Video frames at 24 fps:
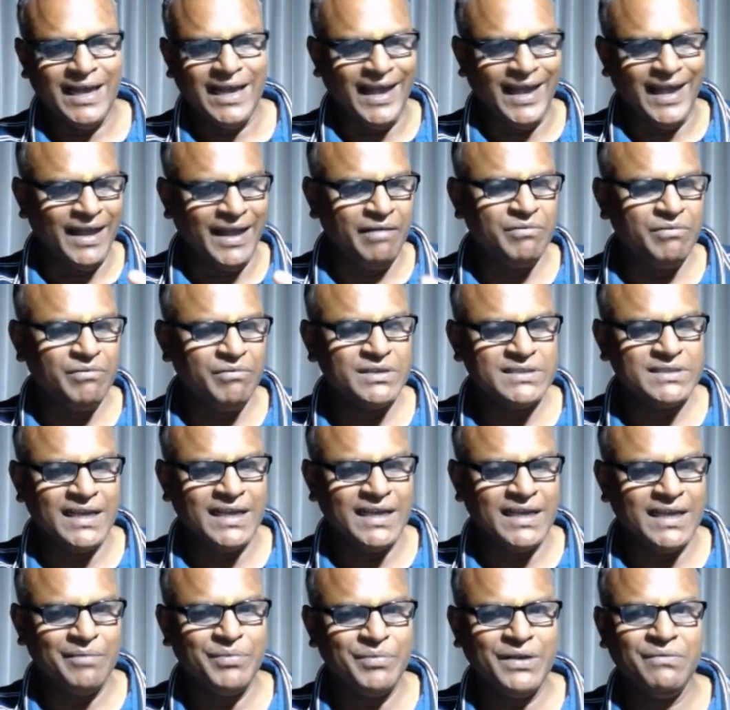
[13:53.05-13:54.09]
Have is
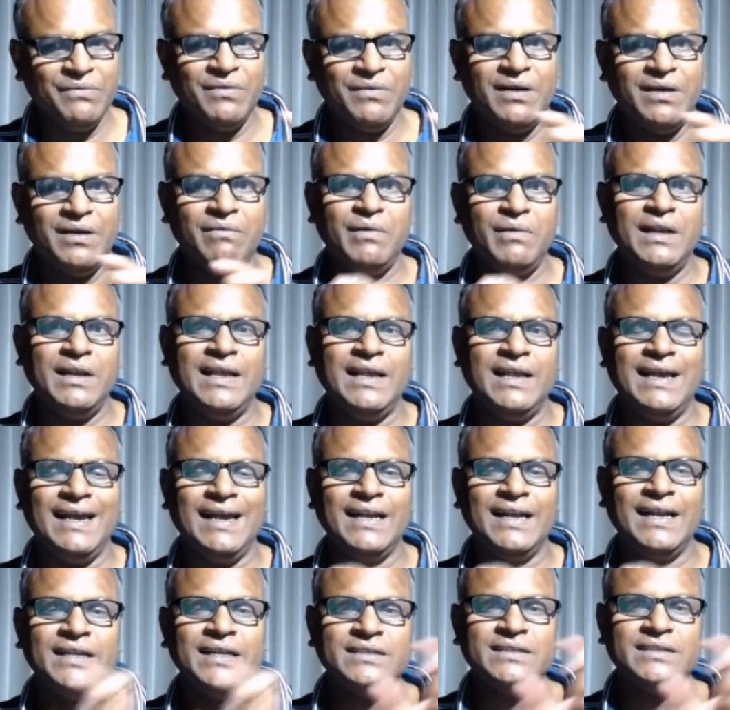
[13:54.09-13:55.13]
helping verb and
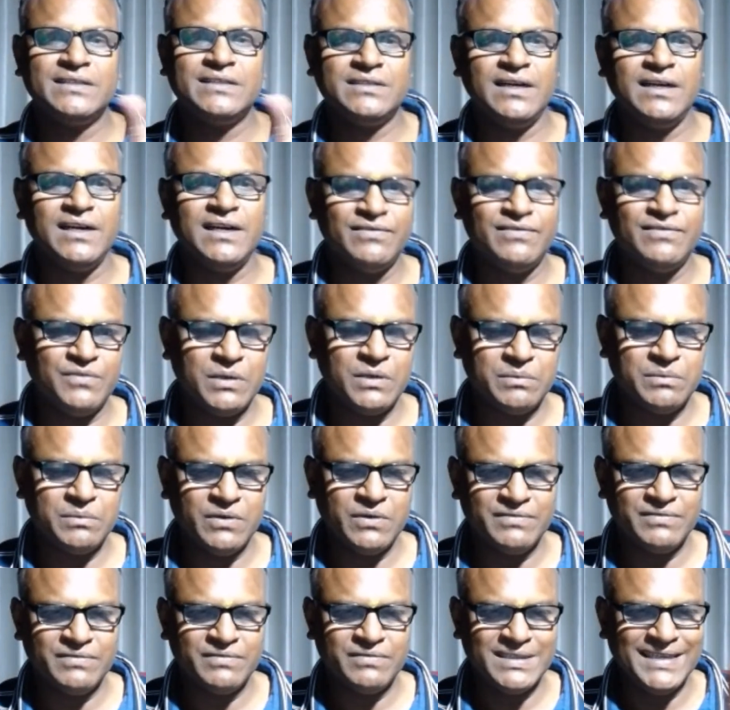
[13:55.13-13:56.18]
had is third form
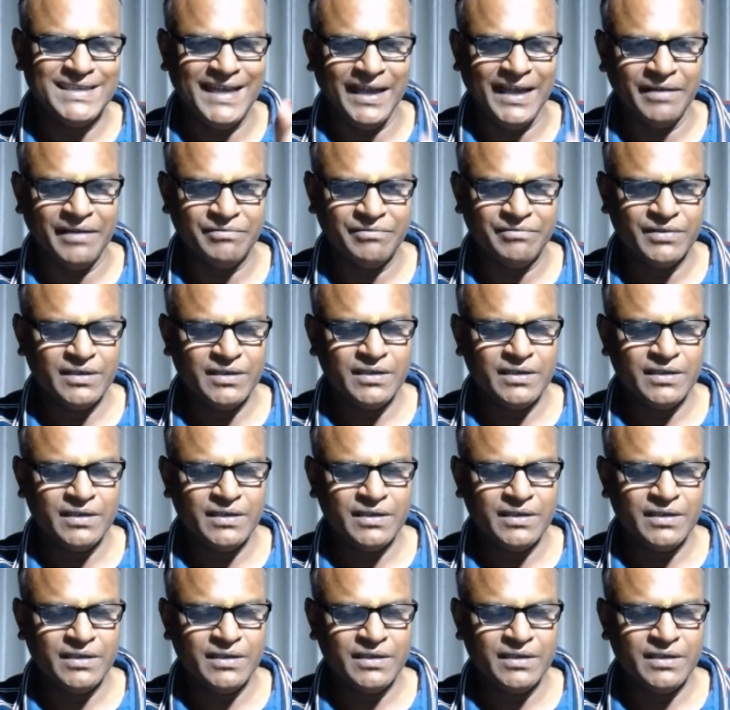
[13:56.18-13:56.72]
of the have,